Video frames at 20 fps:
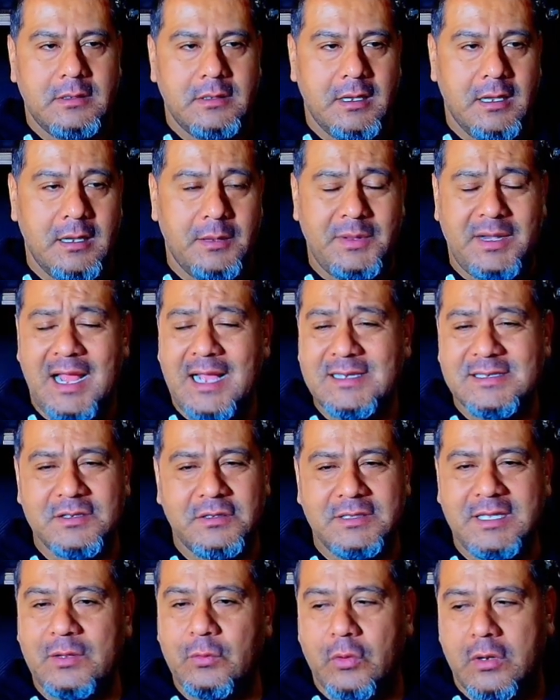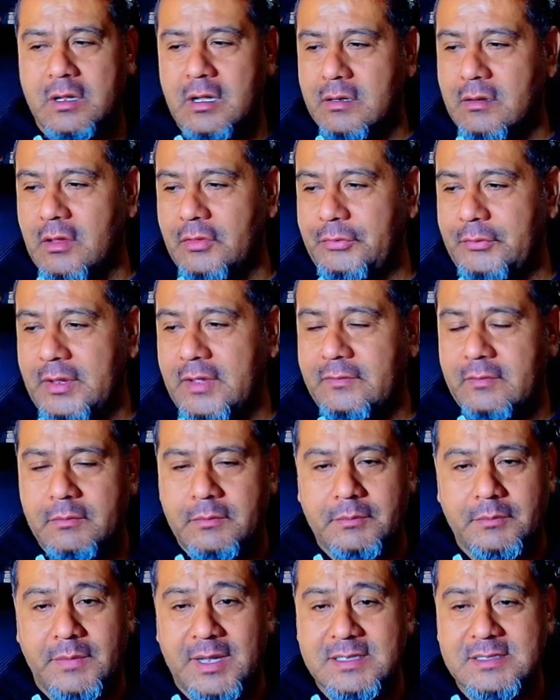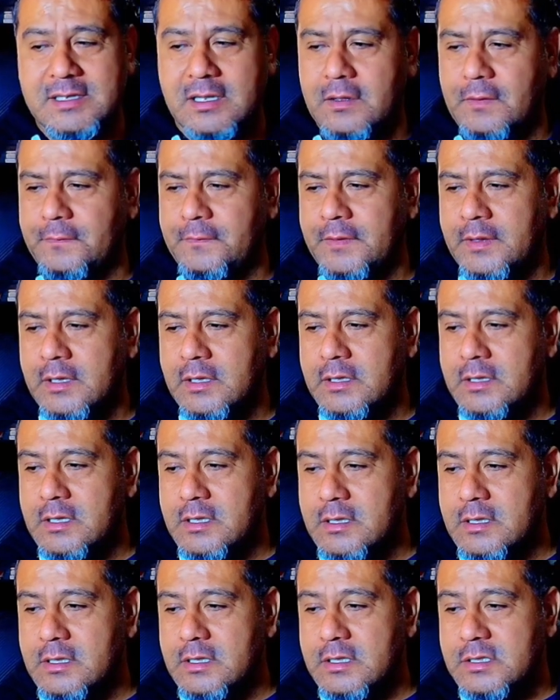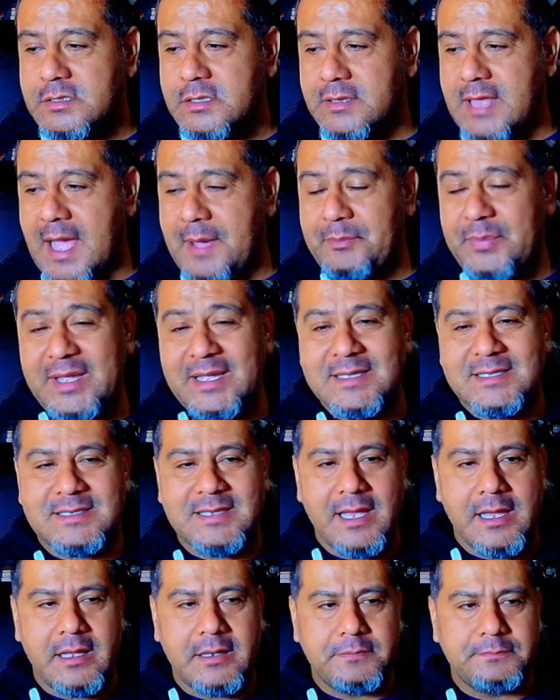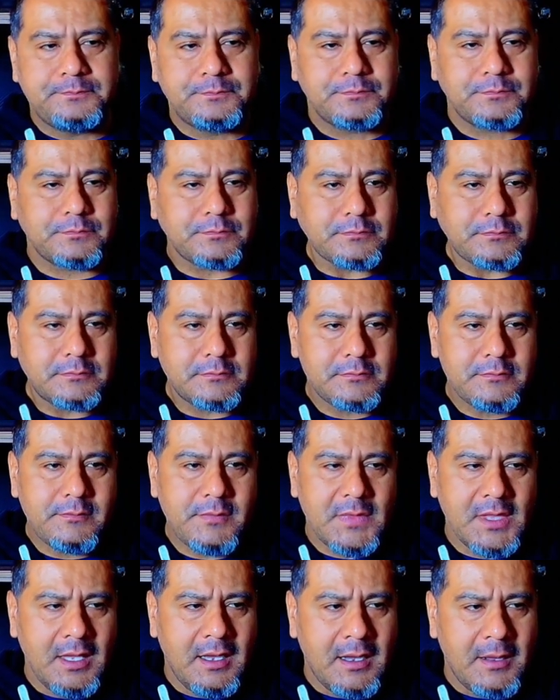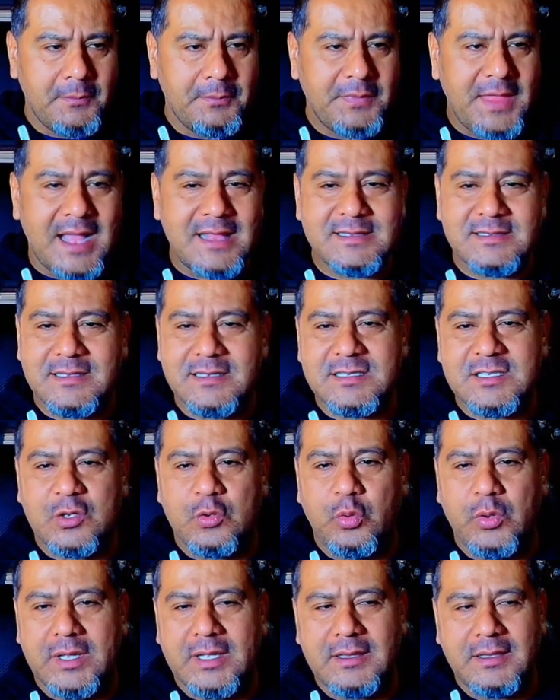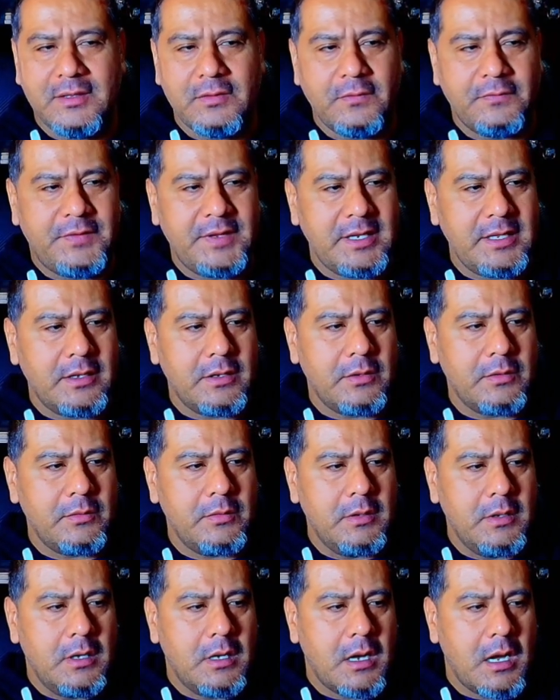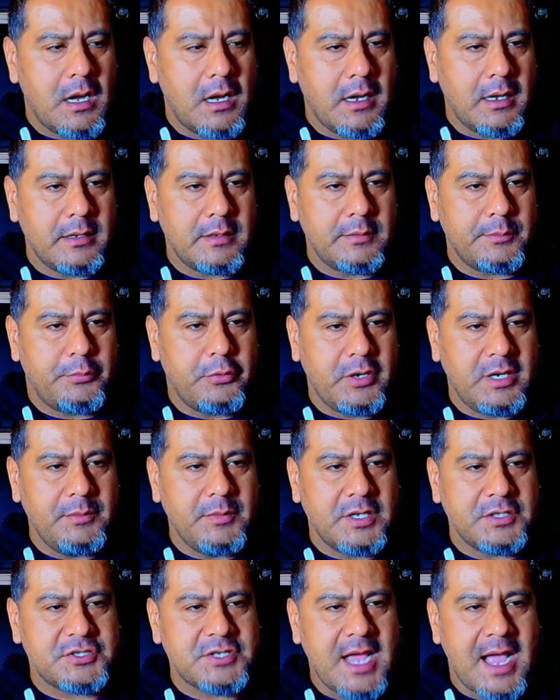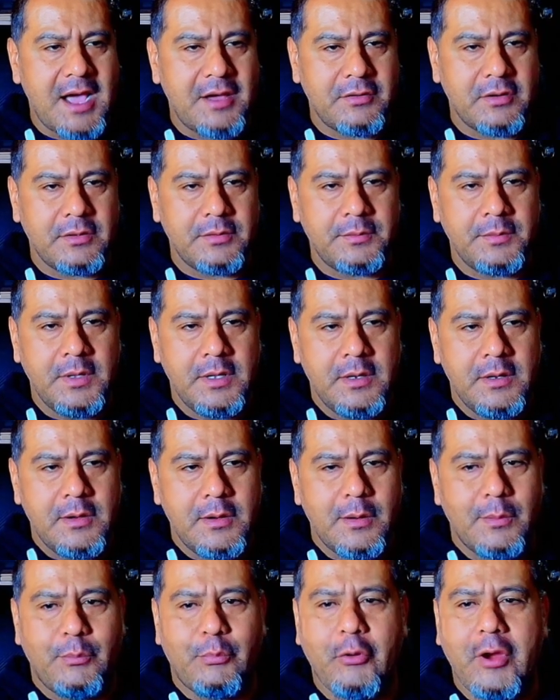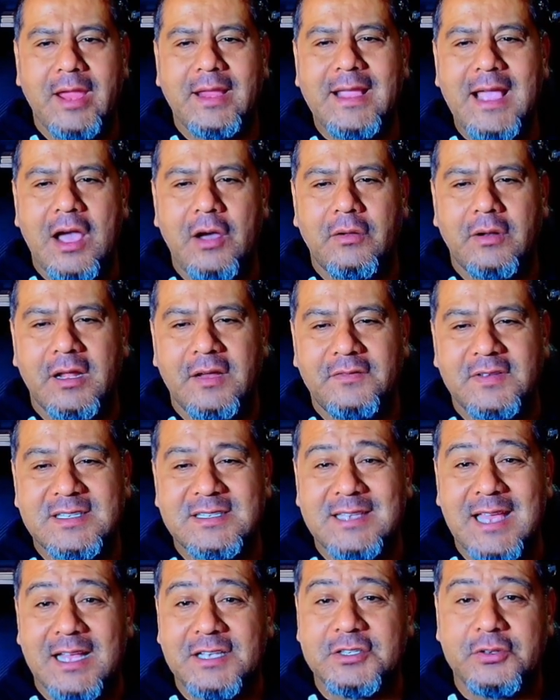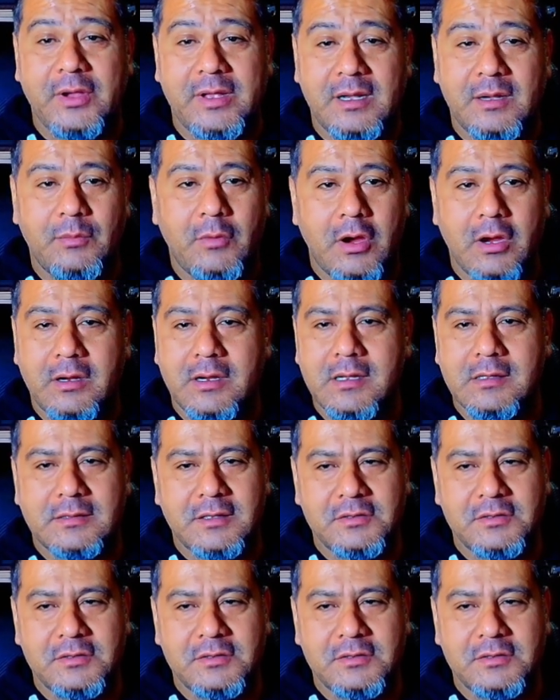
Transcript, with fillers: Um, and I still need work on all three of them myself. So that being said, um, that's this quick little video on pretty much how to break out of a saturated market.